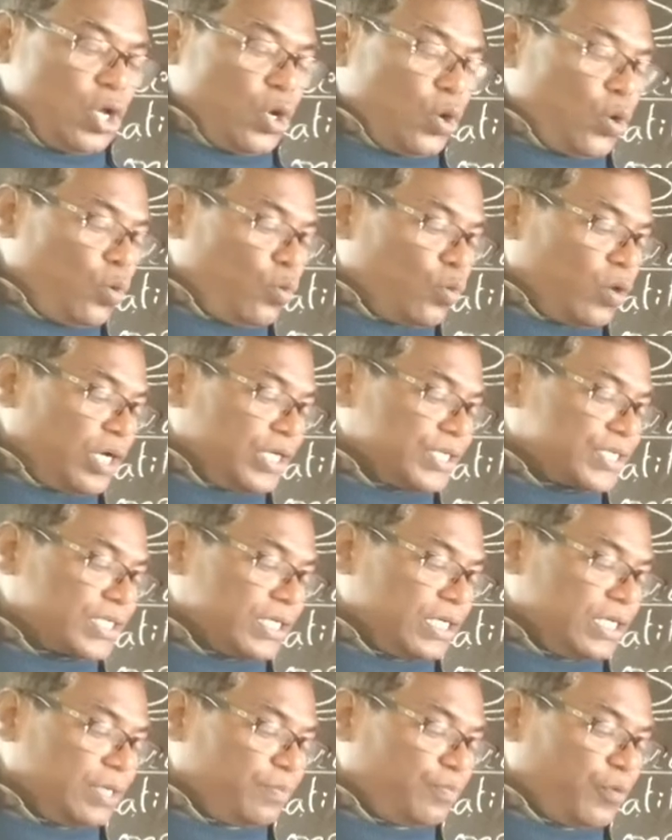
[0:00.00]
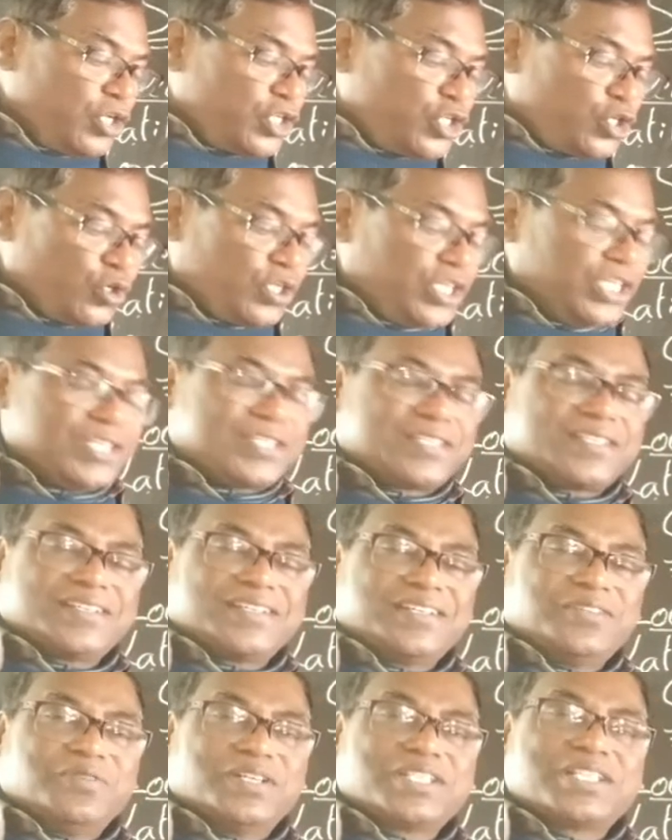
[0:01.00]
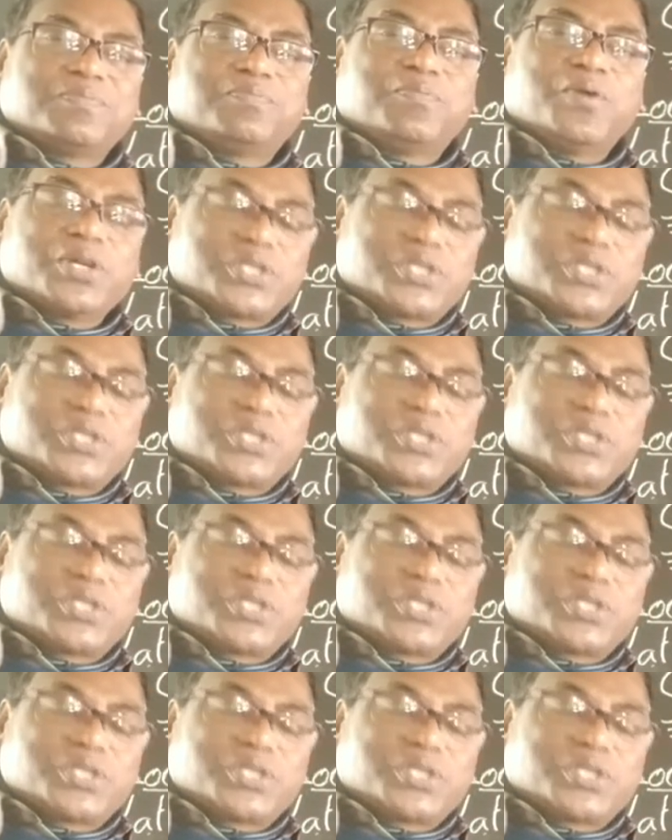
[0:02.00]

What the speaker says: who was a Portuguese. He was a